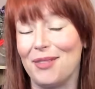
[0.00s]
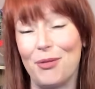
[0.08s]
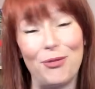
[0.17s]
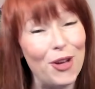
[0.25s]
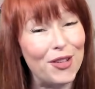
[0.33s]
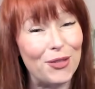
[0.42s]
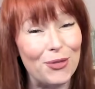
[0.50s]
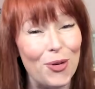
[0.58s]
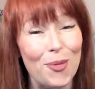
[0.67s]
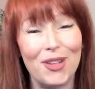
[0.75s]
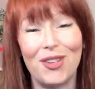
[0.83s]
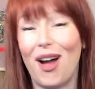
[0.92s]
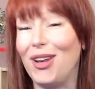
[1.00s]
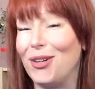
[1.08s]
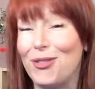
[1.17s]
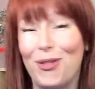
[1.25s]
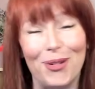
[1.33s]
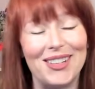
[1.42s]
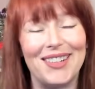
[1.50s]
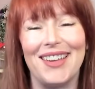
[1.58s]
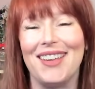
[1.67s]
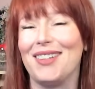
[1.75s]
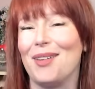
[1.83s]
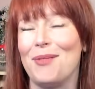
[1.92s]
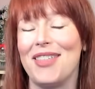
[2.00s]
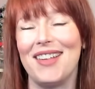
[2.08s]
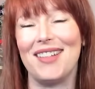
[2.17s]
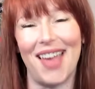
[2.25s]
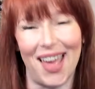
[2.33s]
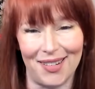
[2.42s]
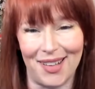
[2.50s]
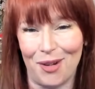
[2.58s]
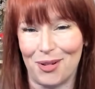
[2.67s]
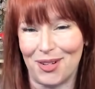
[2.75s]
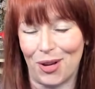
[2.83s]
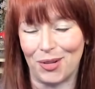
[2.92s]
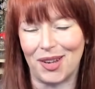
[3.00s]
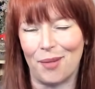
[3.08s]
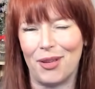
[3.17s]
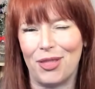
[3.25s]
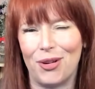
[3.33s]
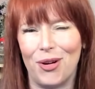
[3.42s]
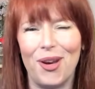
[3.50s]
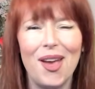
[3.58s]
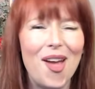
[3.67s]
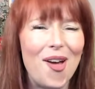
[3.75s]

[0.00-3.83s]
But first and foremost, I look forward to seeing some of these assay results coming through.